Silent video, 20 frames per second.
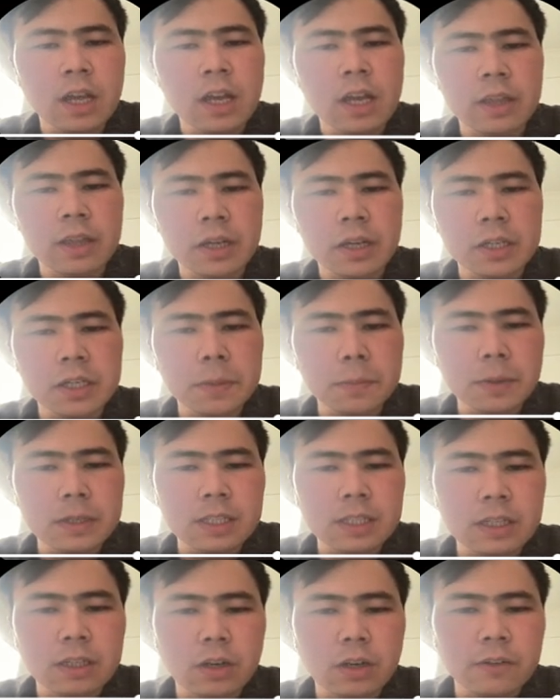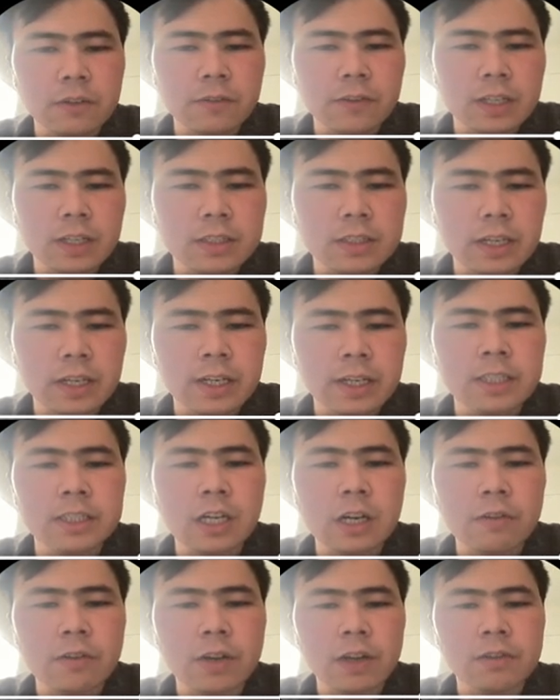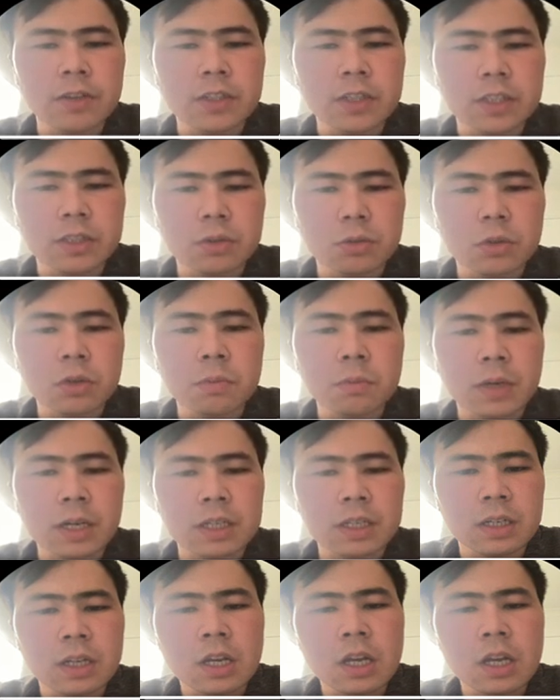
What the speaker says: 90% confidence interval, which is good, but